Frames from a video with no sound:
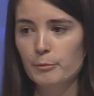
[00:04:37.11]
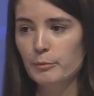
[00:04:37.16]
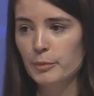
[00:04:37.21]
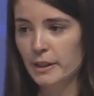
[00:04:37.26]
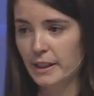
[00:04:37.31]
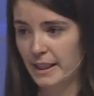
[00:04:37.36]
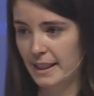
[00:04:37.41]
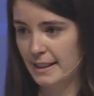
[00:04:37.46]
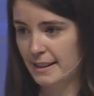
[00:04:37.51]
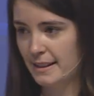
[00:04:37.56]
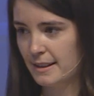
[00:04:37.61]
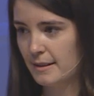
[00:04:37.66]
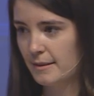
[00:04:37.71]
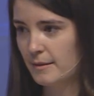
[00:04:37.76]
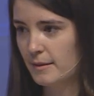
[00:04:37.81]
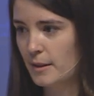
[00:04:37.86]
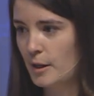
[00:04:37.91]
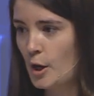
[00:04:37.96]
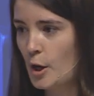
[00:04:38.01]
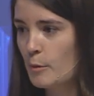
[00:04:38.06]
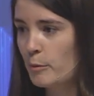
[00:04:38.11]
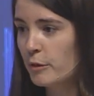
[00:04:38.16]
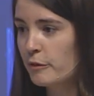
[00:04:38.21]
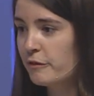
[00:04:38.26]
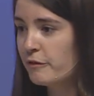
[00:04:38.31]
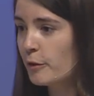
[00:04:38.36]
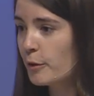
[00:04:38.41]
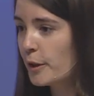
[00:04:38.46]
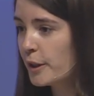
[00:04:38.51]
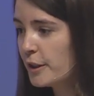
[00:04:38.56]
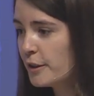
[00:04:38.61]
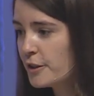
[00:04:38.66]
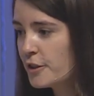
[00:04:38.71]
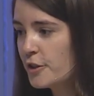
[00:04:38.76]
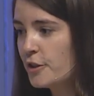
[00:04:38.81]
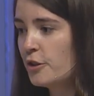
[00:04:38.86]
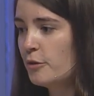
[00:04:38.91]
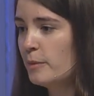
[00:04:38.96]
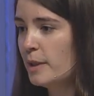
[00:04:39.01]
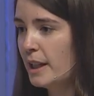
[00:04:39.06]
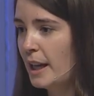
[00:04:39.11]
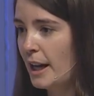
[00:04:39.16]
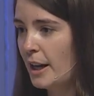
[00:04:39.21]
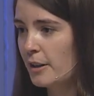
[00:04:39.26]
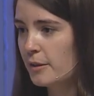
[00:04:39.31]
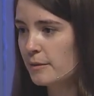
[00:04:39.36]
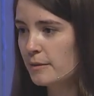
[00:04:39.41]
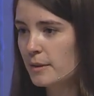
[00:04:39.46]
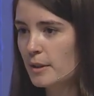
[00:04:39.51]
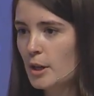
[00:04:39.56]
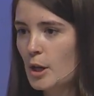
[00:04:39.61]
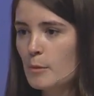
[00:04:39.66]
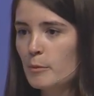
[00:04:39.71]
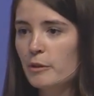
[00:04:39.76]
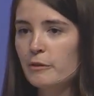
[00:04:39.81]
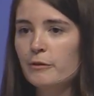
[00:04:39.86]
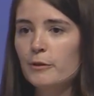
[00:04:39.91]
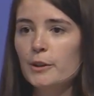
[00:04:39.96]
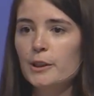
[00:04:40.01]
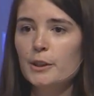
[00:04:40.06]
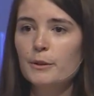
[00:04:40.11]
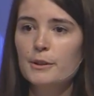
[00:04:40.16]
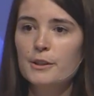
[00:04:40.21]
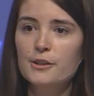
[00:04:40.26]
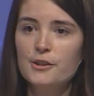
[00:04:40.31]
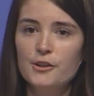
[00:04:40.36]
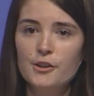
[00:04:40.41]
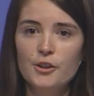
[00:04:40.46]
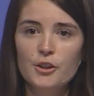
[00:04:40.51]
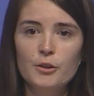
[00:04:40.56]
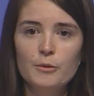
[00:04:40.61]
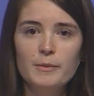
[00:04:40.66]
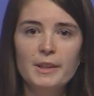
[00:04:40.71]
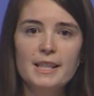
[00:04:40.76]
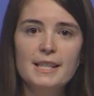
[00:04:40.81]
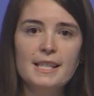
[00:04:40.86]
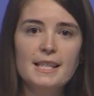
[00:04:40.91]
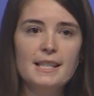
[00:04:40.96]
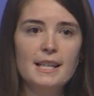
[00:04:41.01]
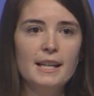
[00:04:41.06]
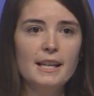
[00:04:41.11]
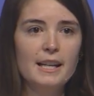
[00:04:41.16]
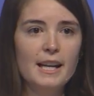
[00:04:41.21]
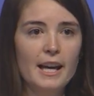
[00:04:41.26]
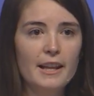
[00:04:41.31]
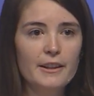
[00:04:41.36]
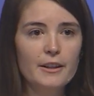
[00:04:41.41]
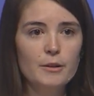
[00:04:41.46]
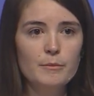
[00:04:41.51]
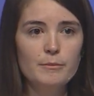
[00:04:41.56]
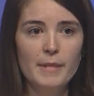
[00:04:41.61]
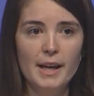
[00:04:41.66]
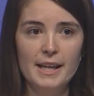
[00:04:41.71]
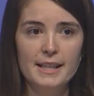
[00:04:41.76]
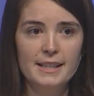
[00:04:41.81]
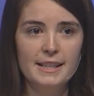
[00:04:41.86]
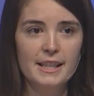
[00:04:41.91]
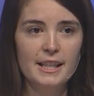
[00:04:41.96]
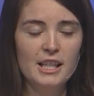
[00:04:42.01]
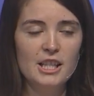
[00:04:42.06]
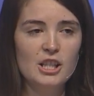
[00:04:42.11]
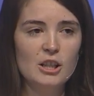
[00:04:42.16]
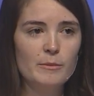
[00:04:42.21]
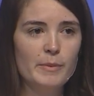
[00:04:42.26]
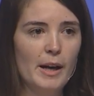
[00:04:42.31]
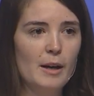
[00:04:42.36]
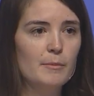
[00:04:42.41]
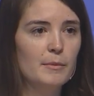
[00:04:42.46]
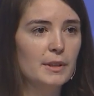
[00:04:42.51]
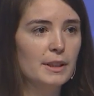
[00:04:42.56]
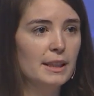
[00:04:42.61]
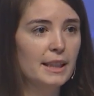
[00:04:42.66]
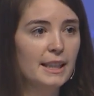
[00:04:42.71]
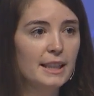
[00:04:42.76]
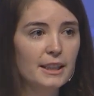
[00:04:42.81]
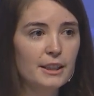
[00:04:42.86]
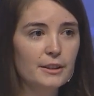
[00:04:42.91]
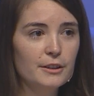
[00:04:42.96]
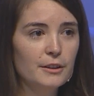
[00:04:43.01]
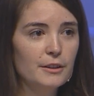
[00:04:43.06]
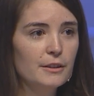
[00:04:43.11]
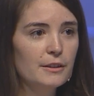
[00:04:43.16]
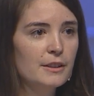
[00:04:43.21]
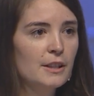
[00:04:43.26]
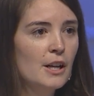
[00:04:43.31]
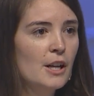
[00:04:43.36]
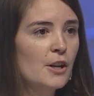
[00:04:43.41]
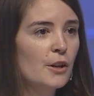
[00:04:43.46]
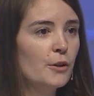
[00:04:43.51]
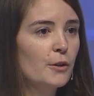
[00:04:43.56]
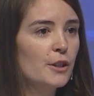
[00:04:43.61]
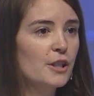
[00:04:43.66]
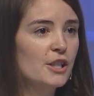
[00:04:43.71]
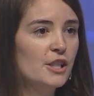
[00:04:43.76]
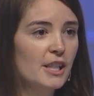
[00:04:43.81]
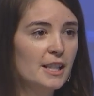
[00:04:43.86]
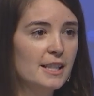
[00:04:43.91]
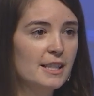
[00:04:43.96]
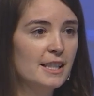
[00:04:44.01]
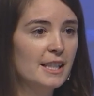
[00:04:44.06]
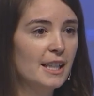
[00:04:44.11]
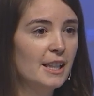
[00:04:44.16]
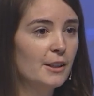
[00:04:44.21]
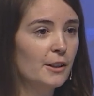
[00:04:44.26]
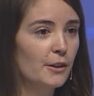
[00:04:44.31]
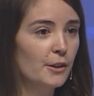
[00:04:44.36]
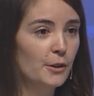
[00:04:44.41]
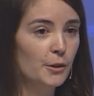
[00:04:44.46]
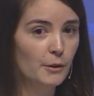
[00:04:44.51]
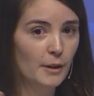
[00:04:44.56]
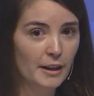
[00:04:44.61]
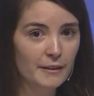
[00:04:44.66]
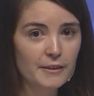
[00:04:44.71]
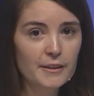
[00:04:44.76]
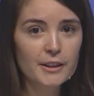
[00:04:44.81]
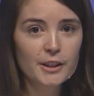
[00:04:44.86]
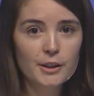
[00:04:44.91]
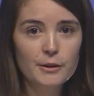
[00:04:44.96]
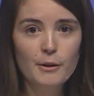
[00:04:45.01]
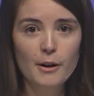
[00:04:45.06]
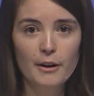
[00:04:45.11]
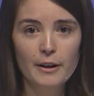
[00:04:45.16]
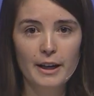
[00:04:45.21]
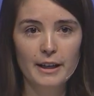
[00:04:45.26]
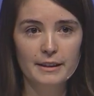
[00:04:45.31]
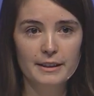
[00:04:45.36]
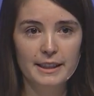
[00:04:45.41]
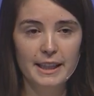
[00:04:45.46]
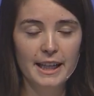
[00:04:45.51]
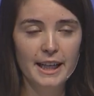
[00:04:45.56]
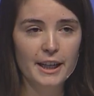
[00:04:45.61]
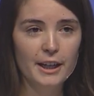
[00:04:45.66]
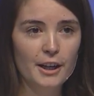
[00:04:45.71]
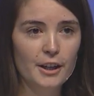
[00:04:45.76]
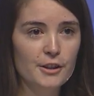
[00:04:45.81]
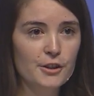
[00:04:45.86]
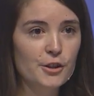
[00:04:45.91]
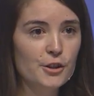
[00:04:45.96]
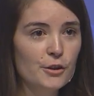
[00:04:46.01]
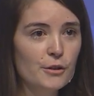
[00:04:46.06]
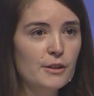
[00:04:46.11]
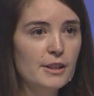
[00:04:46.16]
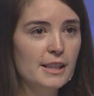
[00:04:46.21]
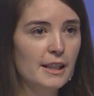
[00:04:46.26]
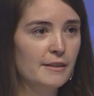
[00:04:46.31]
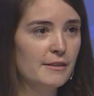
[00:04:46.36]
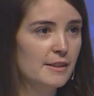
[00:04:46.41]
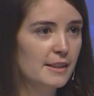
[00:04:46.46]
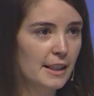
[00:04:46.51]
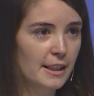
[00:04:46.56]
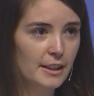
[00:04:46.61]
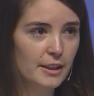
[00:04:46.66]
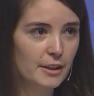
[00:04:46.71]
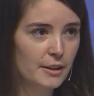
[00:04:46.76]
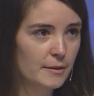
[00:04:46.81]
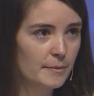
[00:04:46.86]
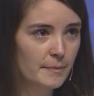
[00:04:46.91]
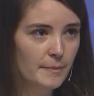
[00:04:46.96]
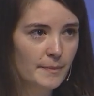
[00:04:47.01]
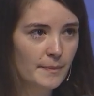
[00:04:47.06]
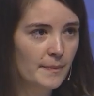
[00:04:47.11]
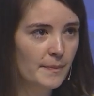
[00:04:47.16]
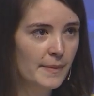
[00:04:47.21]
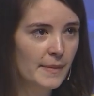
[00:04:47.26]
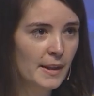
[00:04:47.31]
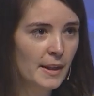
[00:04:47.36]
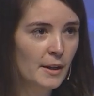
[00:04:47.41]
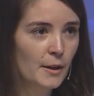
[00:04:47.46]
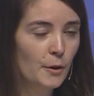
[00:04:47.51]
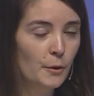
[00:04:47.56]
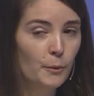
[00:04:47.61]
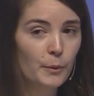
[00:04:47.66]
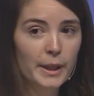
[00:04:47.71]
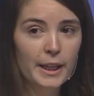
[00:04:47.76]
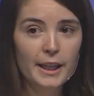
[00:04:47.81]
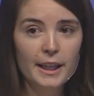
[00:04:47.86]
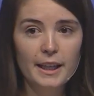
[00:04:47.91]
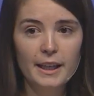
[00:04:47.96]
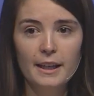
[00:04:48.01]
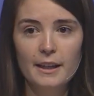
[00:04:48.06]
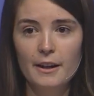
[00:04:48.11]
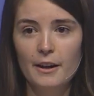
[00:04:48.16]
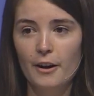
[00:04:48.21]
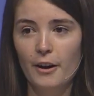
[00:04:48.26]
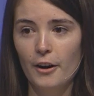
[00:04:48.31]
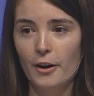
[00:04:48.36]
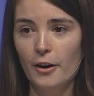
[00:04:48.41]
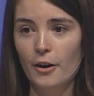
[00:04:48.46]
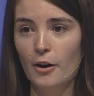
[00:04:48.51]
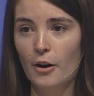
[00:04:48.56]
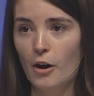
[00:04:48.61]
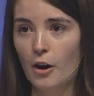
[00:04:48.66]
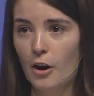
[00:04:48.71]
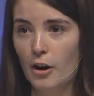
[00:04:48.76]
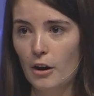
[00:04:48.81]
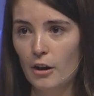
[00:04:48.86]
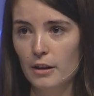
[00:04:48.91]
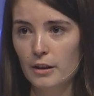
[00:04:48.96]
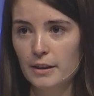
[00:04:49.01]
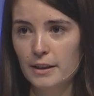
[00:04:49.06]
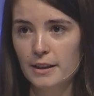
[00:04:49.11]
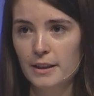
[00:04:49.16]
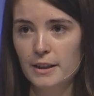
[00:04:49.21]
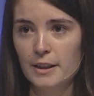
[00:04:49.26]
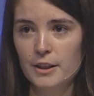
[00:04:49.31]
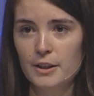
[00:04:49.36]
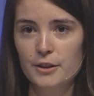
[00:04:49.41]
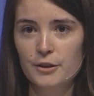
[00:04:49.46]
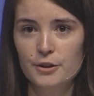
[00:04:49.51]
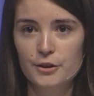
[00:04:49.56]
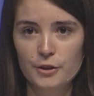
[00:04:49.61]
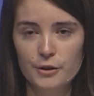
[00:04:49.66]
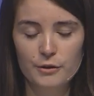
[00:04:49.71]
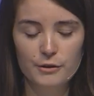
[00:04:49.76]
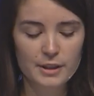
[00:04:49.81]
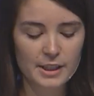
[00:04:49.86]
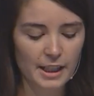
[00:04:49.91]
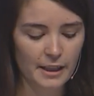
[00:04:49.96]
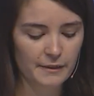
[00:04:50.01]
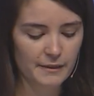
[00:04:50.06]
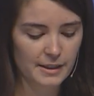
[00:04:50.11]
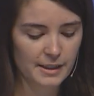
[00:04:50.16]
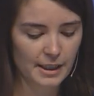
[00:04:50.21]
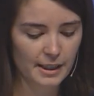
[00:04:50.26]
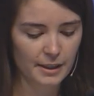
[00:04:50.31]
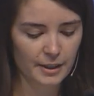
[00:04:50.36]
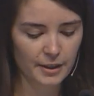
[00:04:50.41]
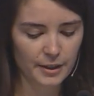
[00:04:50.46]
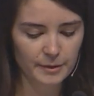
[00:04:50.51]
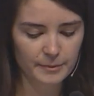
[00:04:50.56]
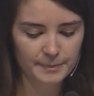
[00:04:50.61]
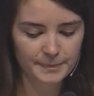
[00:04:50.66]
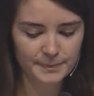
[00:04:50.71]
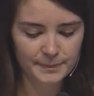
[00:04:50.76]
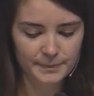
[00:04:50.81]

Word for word: Please, before you tune me out, before you assume this is another message about millennials or Gen Z or whoever you are out there are too self centered. We are all too self centered.